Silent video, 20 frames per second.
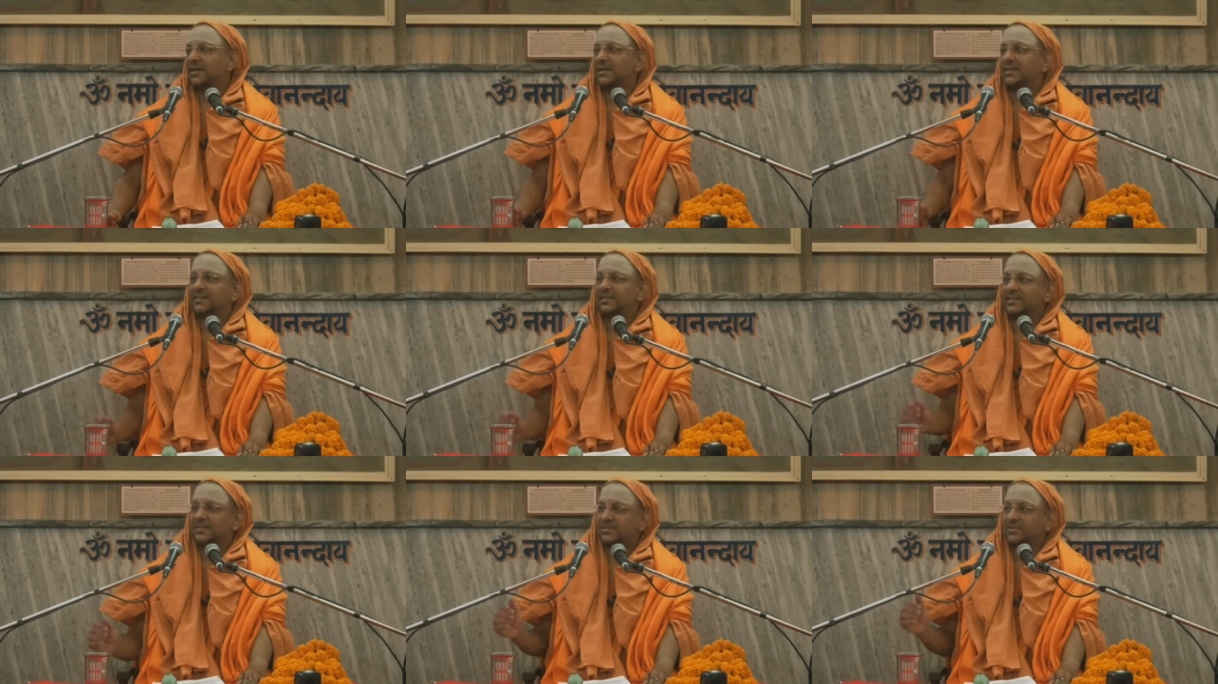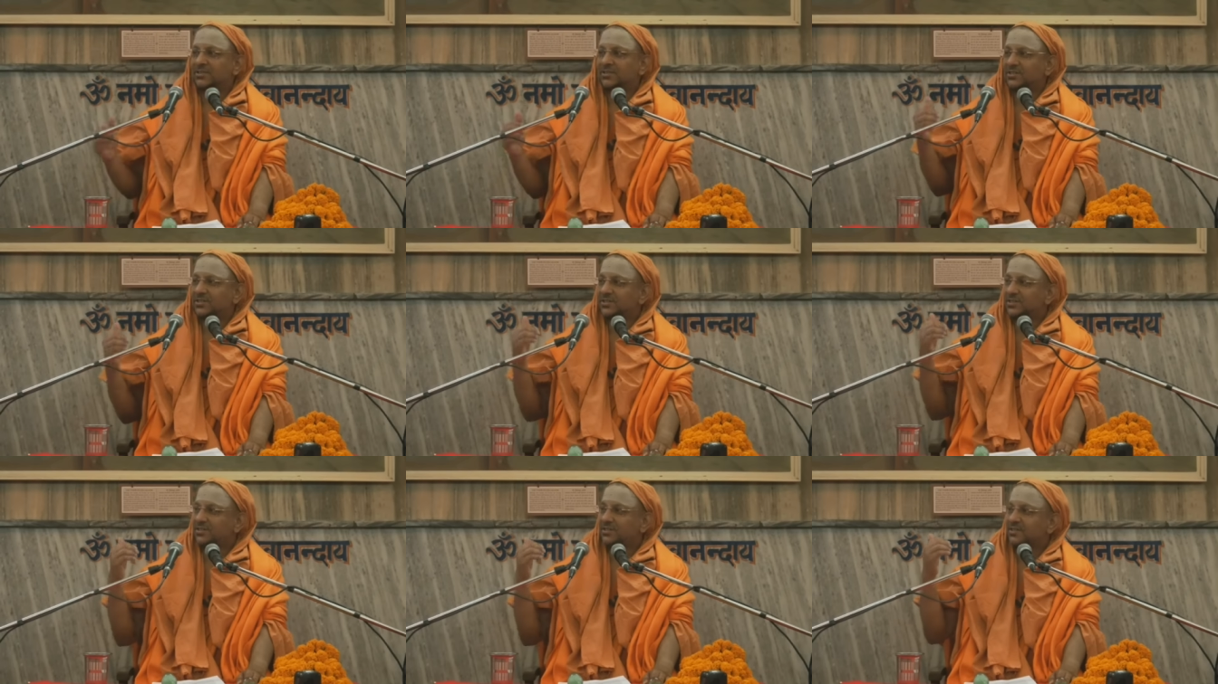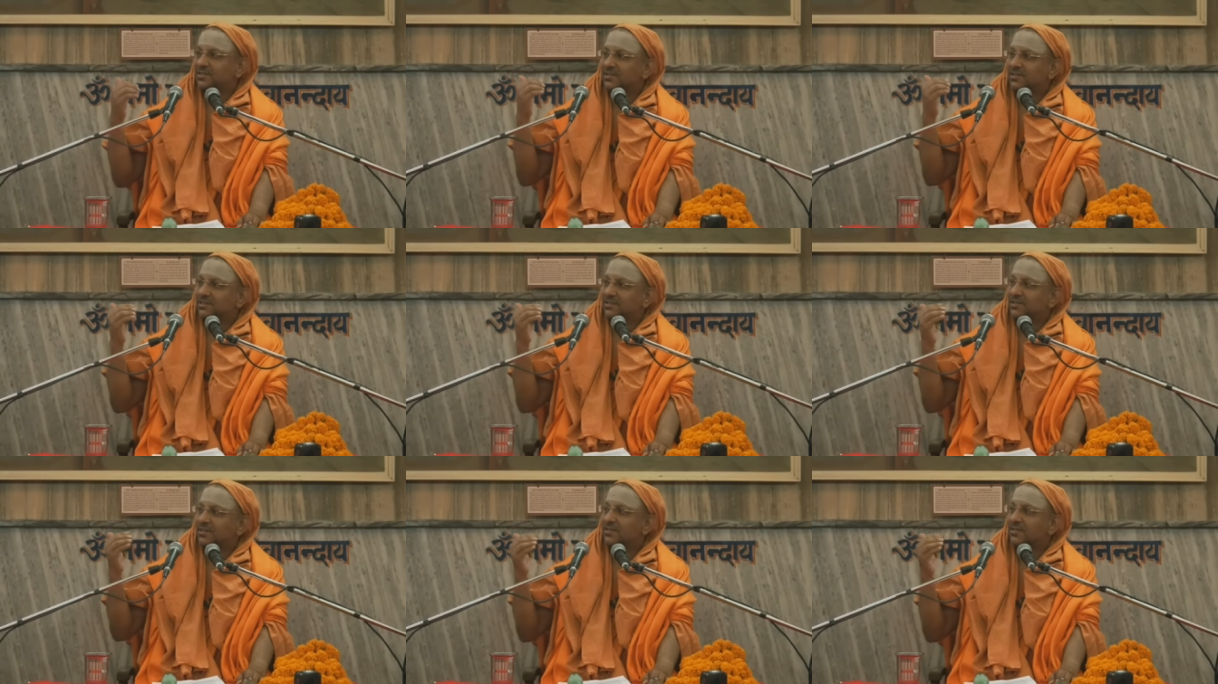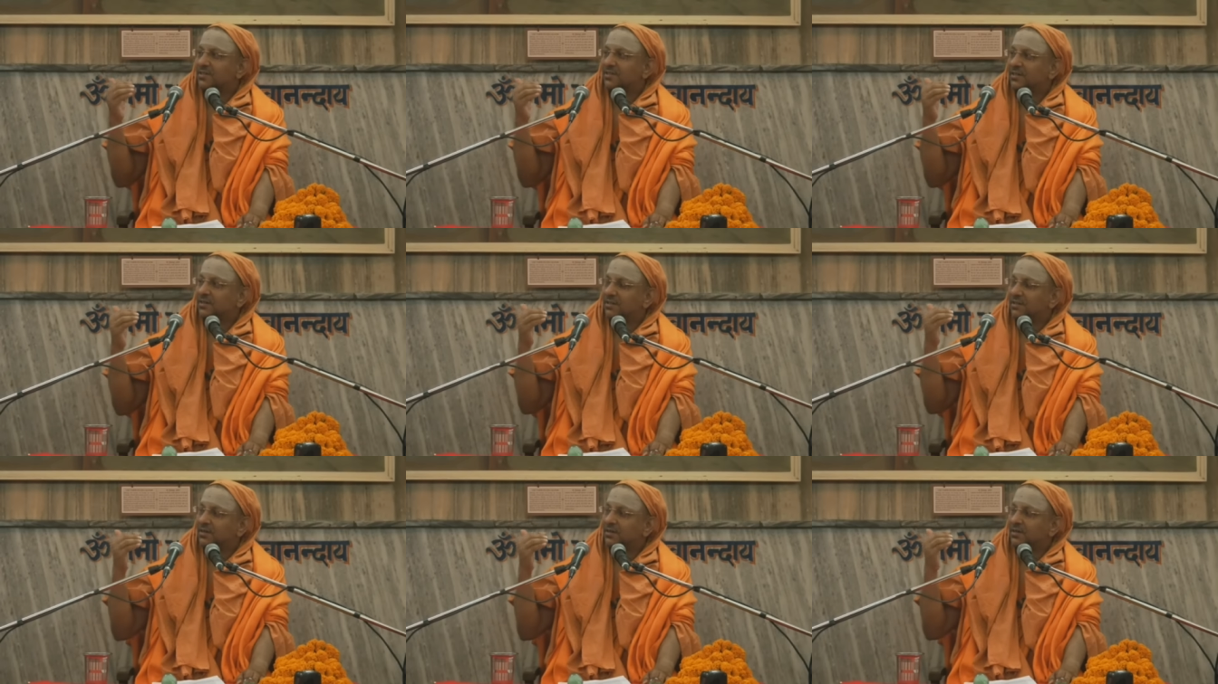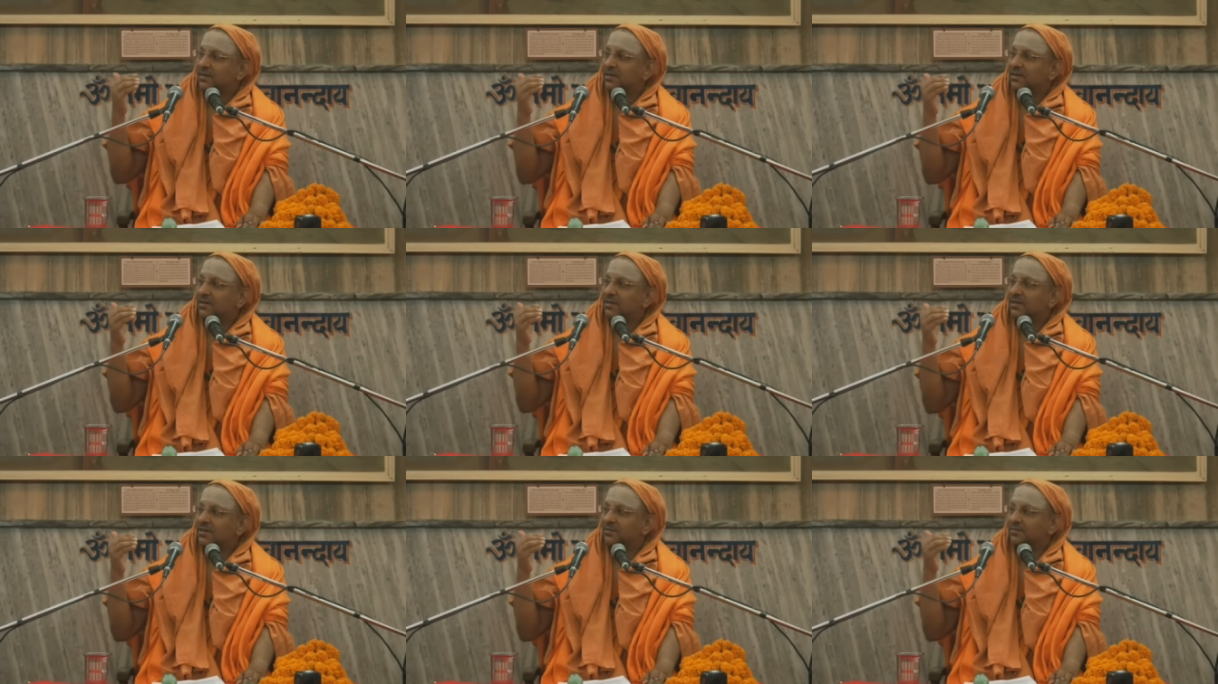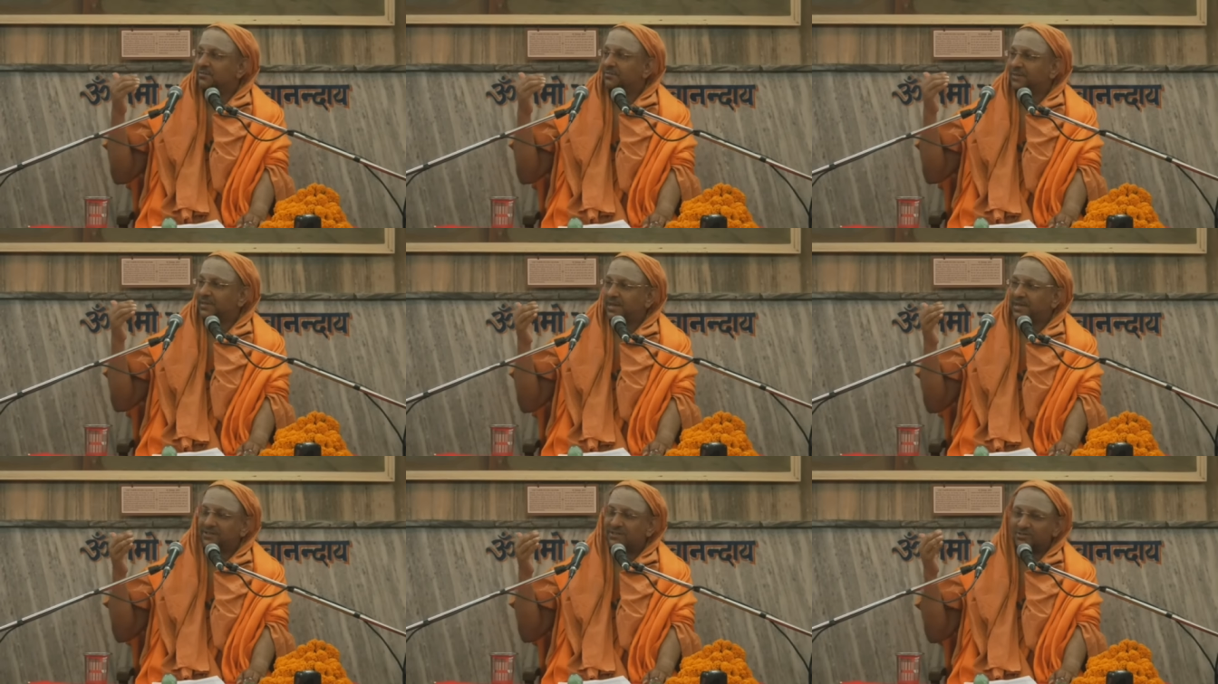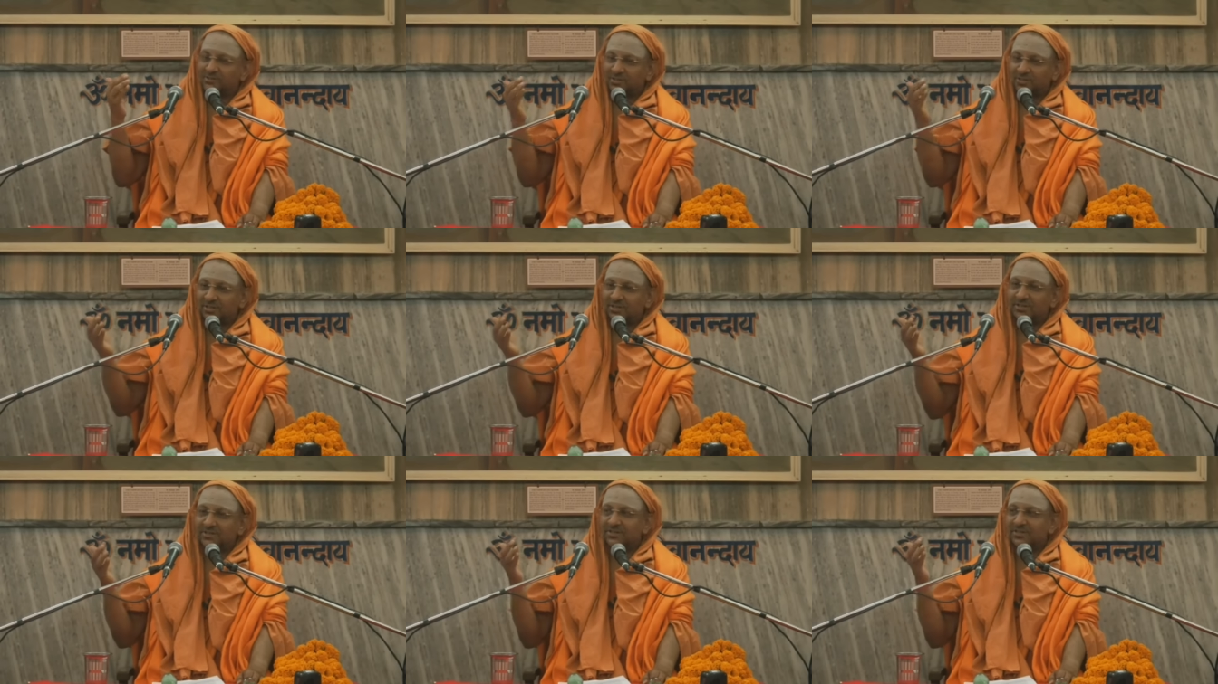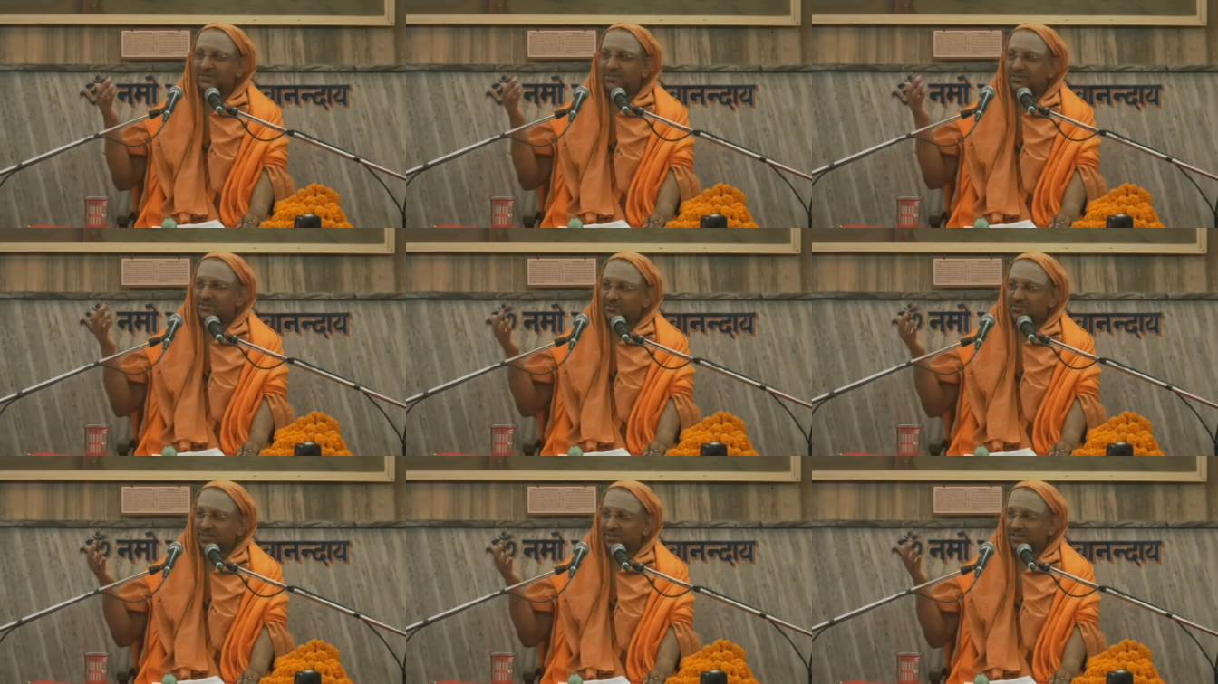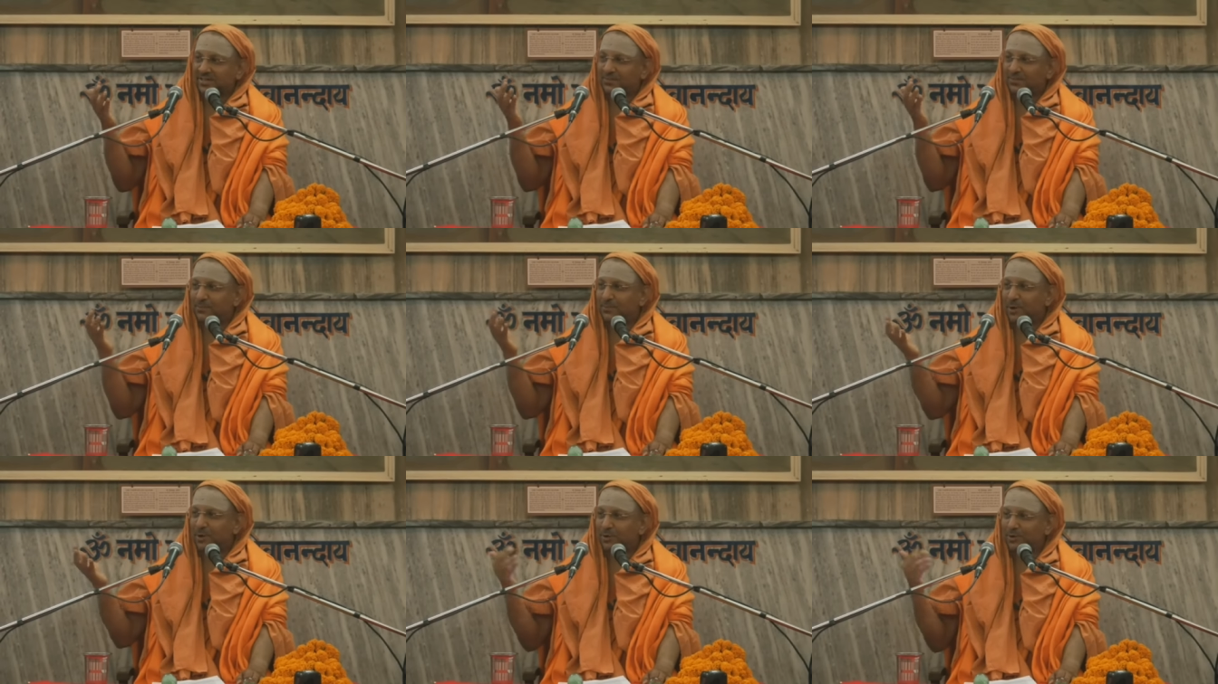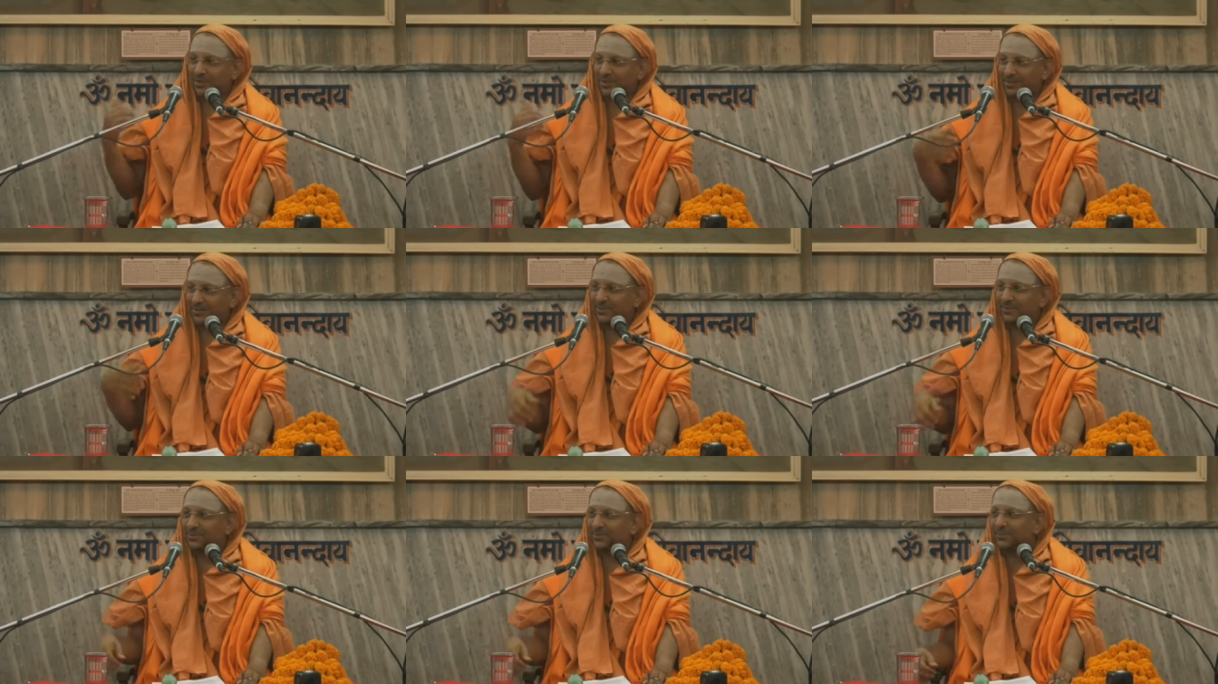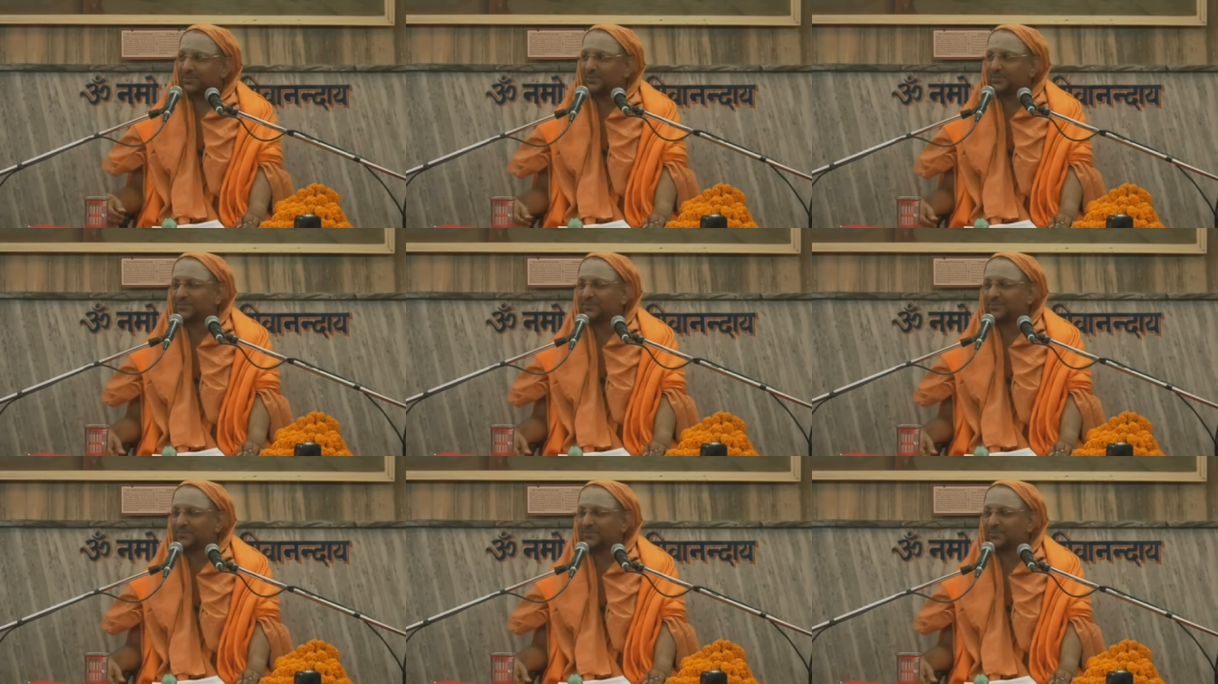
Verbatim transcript: and they just uh, entered the state border.